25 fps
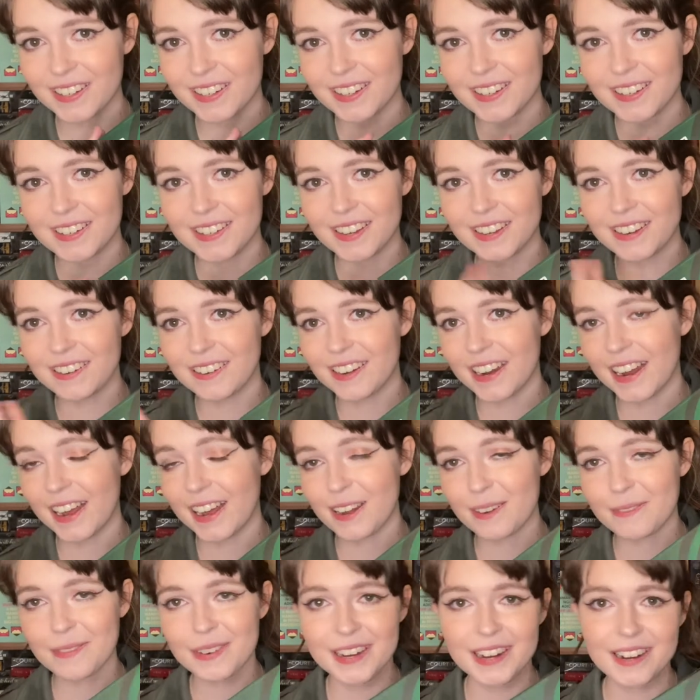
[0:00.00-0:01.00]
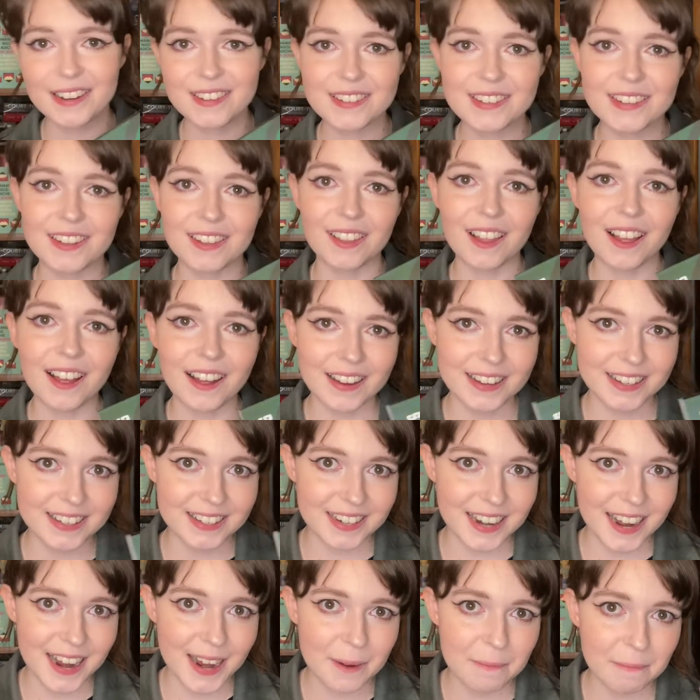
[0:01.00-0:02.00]
because I don't know how to pronounce her last
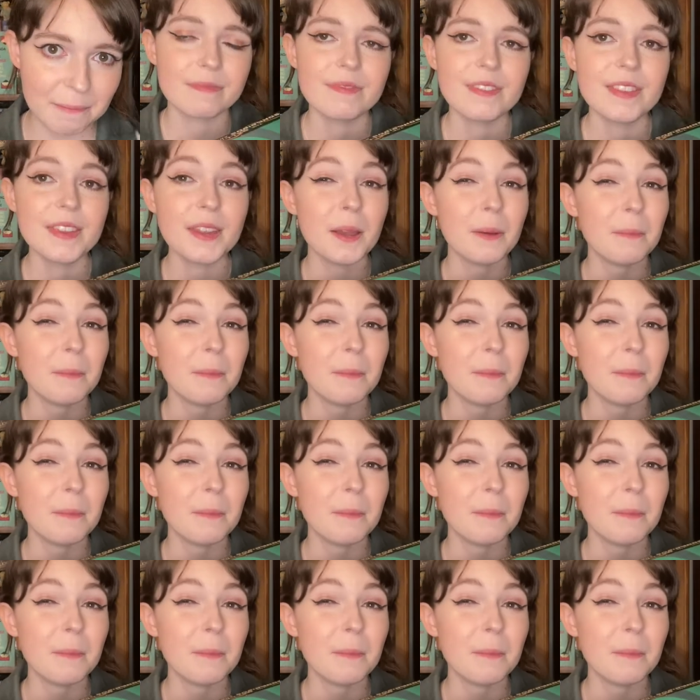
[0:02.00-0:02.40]
name,